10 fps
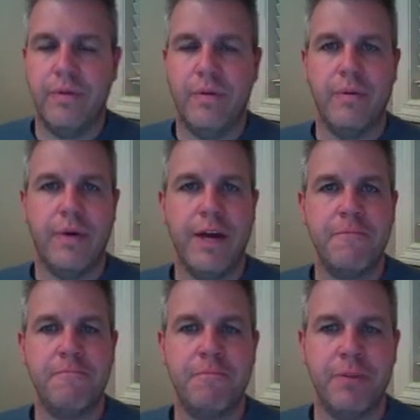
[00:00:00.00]
Okay,
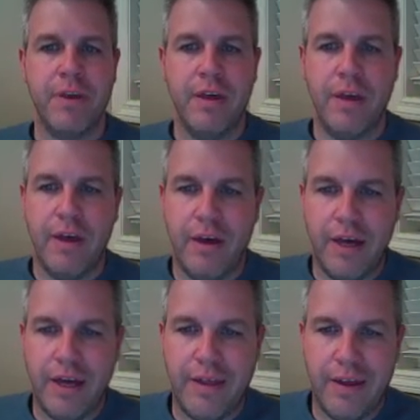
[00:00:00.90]

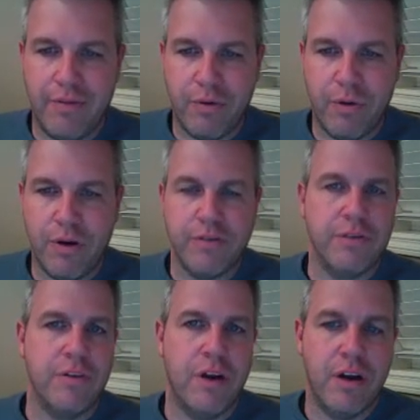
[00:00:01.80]
and then of course
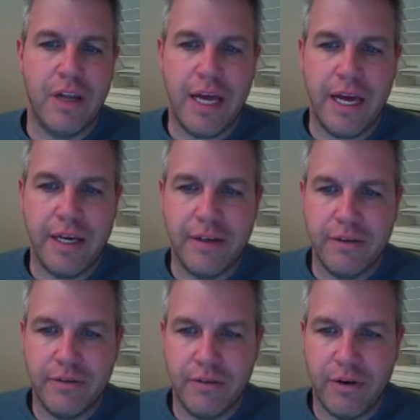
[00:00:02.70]
our line,
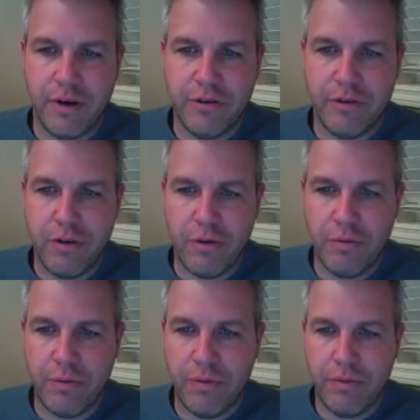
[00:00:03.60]
or our slope,